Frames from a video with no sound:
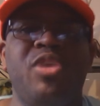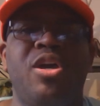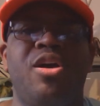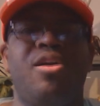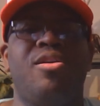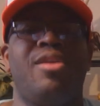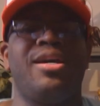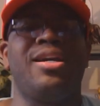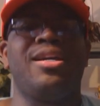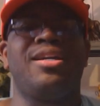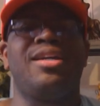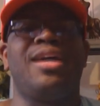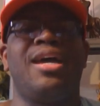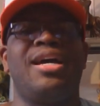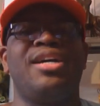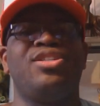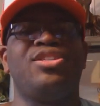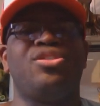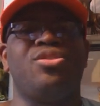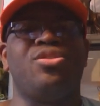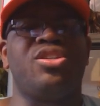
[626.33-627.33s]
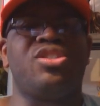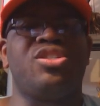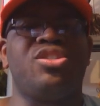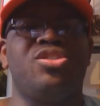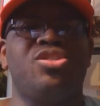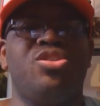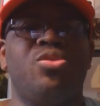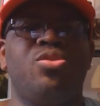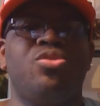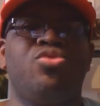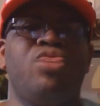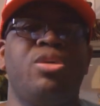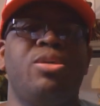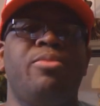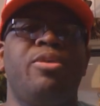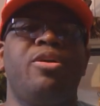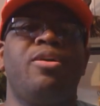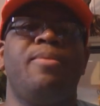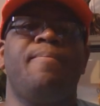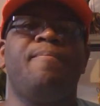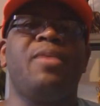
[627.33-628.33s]
All right, guys, so this is Dude
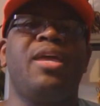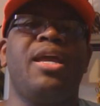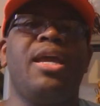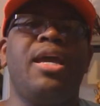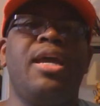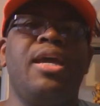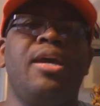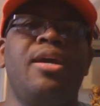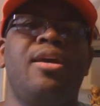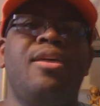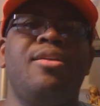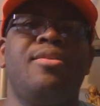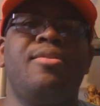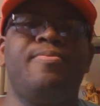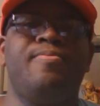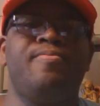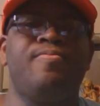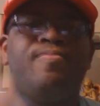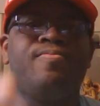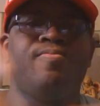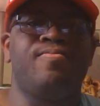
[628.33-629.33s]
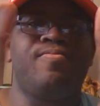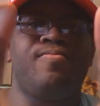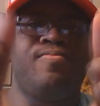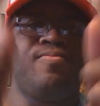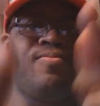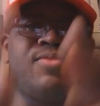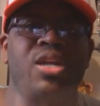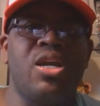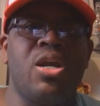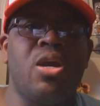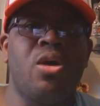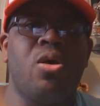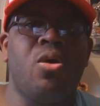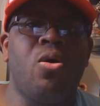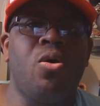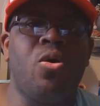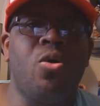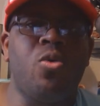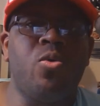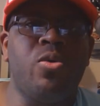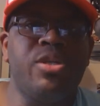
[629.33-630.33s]
Dreamer, and
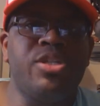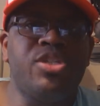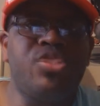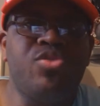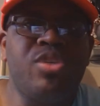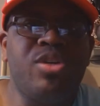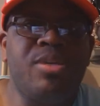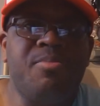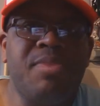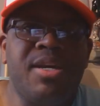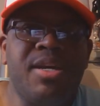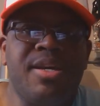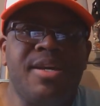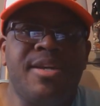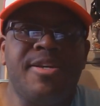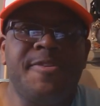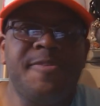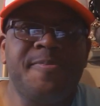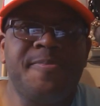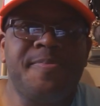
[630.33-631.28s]
always dream big.